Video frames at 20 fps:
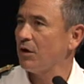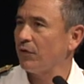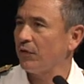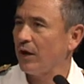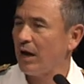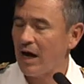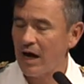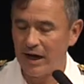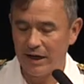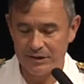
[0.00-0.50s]
are the
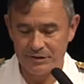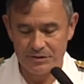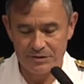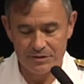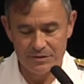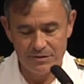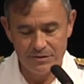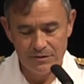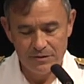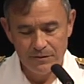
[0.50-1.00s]

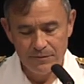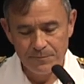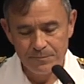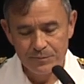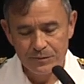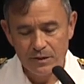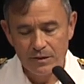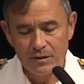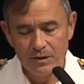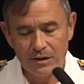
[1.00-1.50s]
highest.
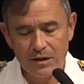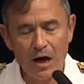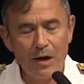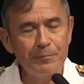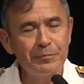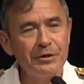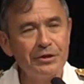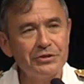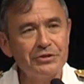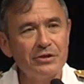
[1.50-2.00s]
The
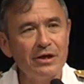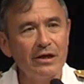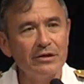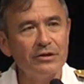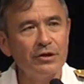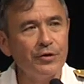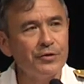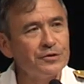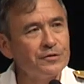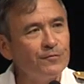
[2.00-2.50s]
competition out
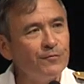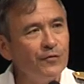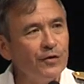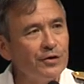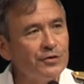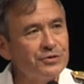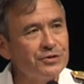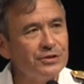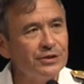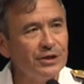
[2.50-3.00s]
there is
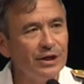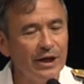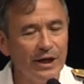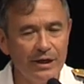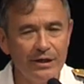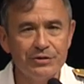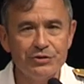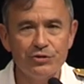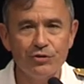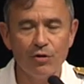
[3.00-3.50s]
fierce
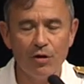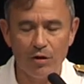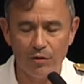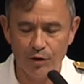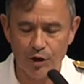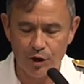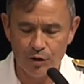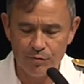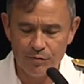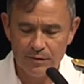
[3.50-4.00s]
today, as you all
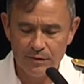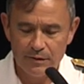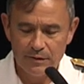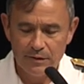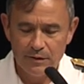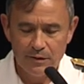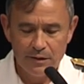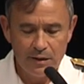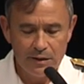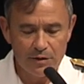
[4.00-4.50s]
know,
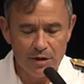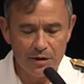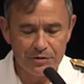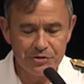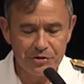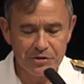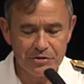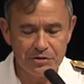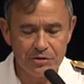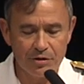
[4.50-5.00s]
not
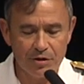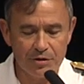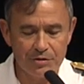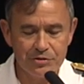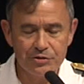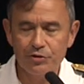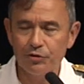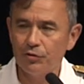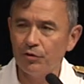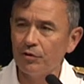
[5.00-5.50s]
just in our
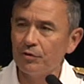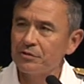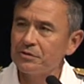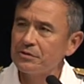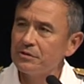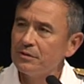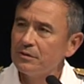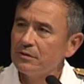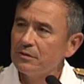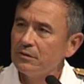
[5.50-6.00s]

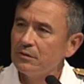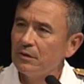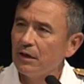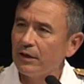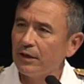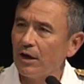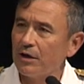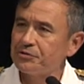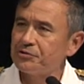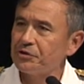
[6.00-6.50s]
schools
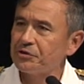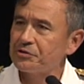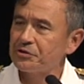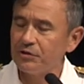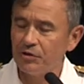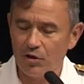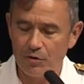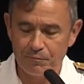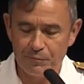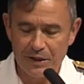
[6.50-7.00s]
and not just
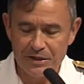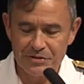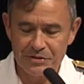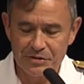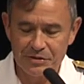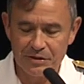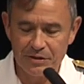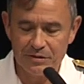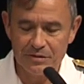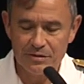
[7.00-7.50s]
in our
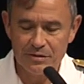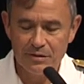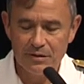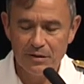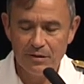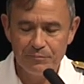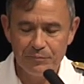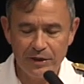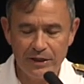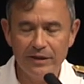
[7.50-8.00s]
businesses,
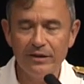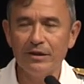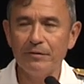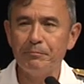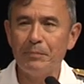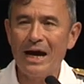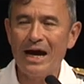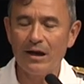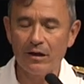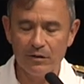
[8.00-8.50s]
but in the
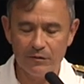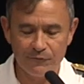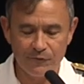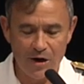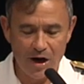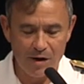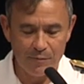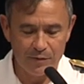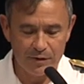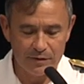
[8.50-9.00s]
battle
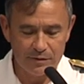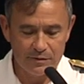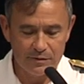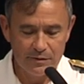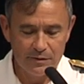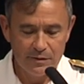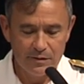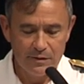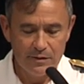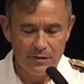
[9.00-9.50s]
environment.
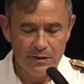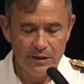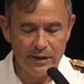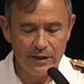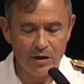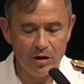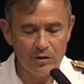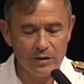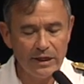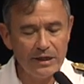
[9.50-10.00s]

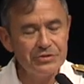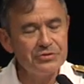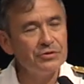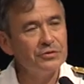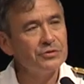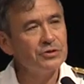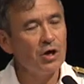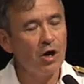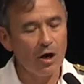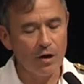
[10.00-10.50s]
And our
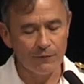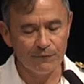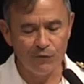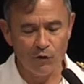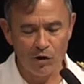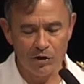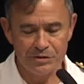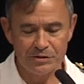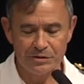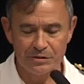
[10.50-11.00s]
nation's armed
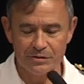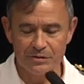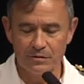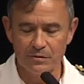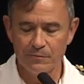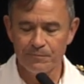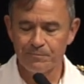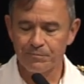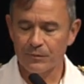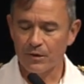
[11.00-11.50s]
forces
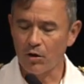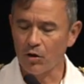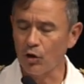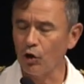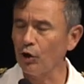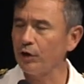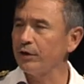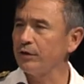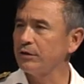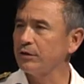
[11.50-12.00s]
are
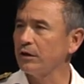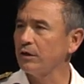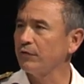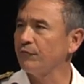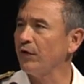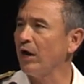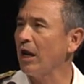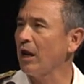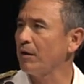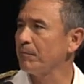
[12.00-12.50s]
looking to
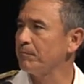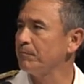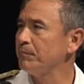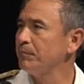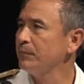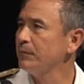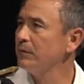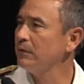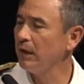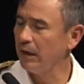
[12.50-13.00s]
develop
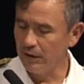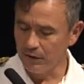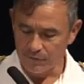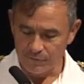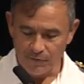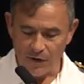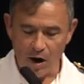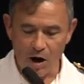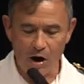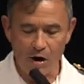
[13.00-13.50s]
and
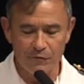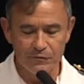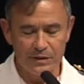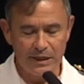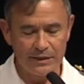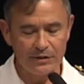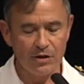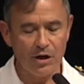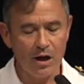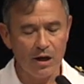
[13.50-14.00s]
evolve
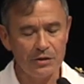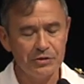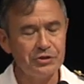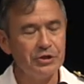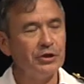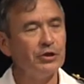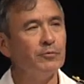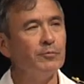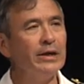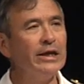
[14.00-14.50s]

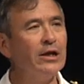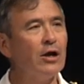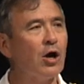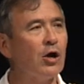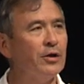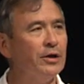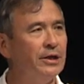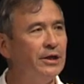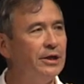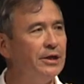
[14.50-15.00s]
technology to meet
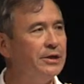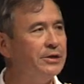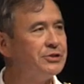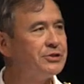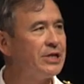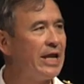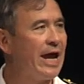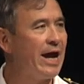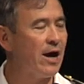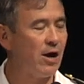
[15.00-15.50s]
our
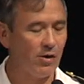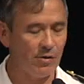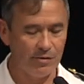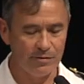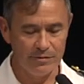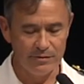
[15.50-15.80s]
needs now